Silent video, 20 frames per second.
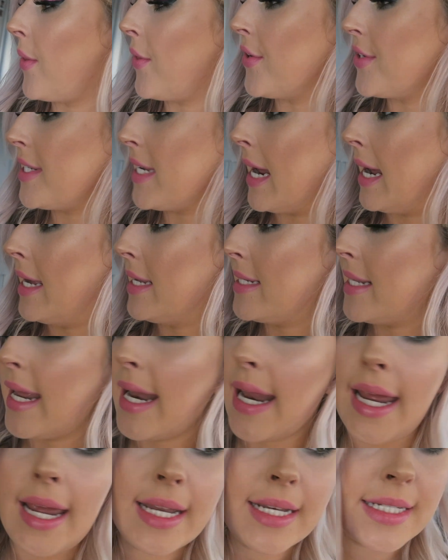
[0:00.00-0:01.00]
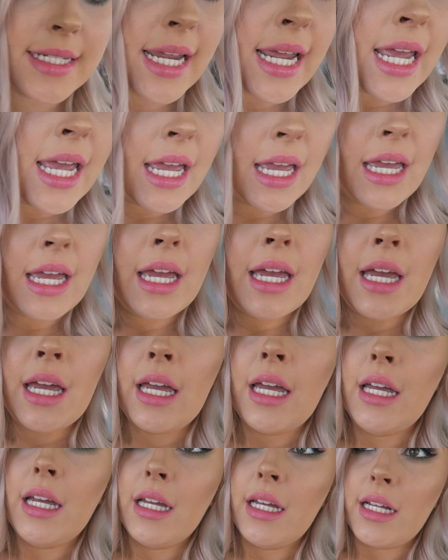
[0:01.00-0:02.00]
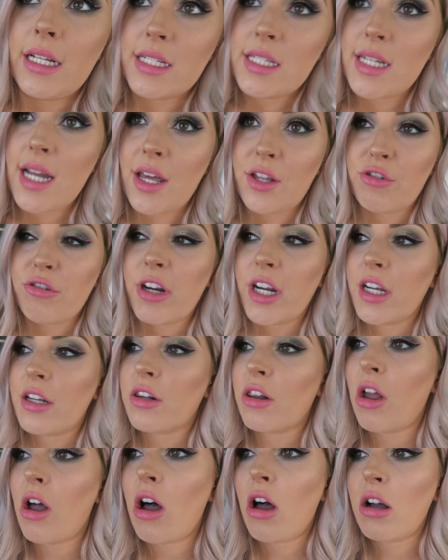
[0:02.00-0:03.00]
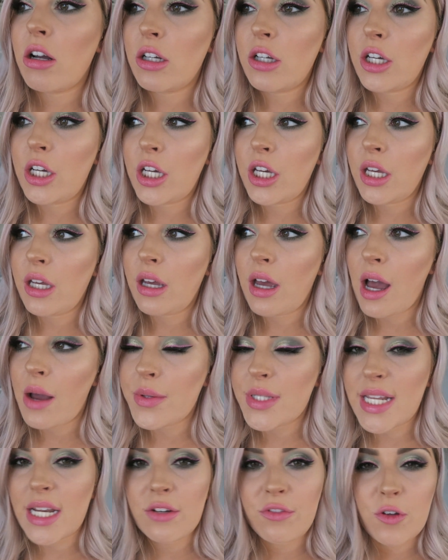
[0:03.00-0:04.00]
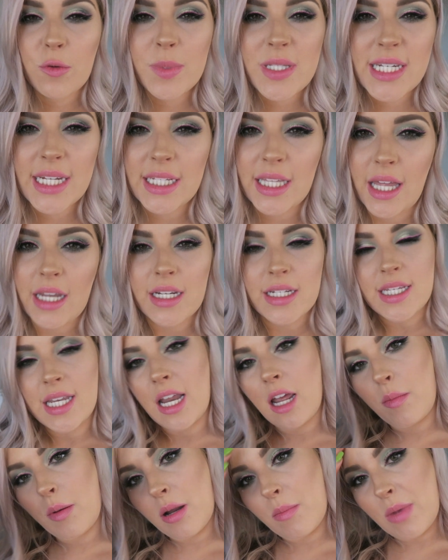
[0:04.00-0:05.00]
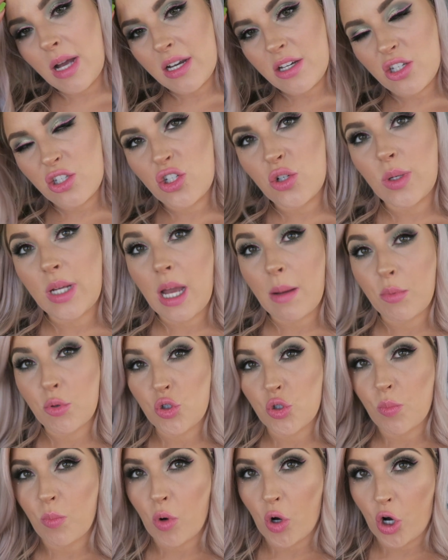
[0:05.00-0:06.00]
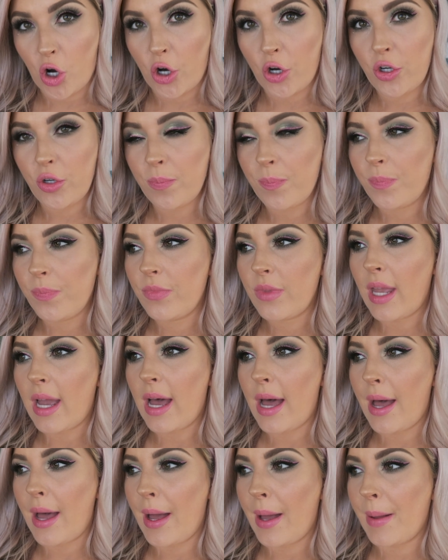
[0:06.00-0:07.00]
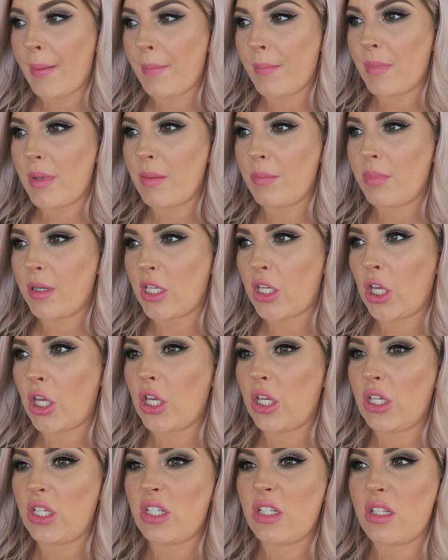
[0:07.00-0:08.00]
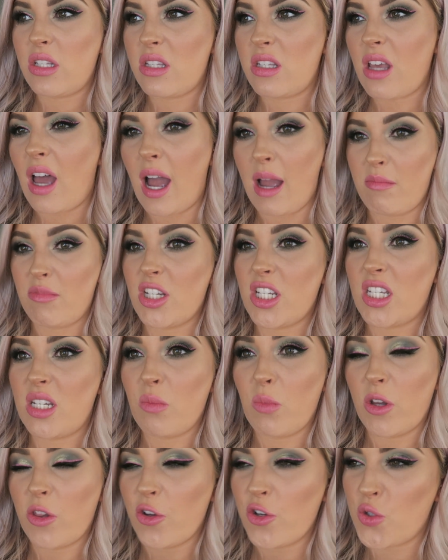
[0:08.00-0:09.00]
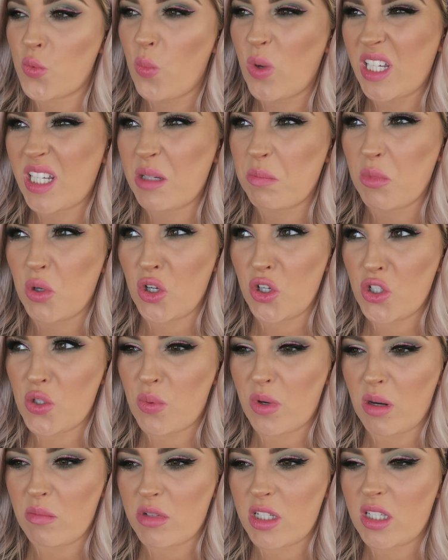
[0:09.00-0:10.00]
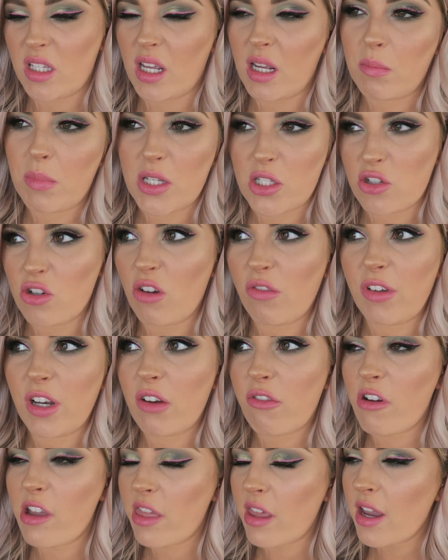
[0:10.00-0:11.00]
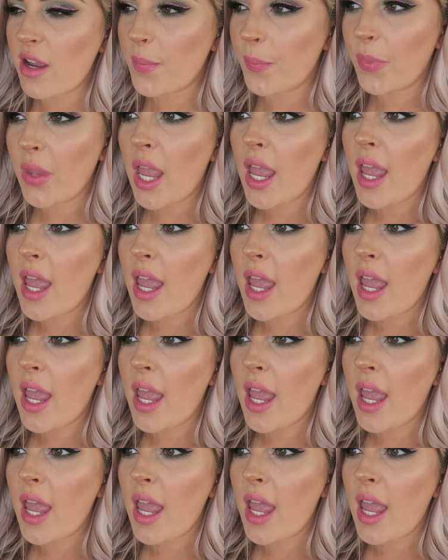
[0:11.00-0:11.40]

one of those days and it's now three o'clock I was gonna film a declutter today but I might just do a couple tomorrow um, because I'm just in one of those weird moods where I'm just like pissed off at everything.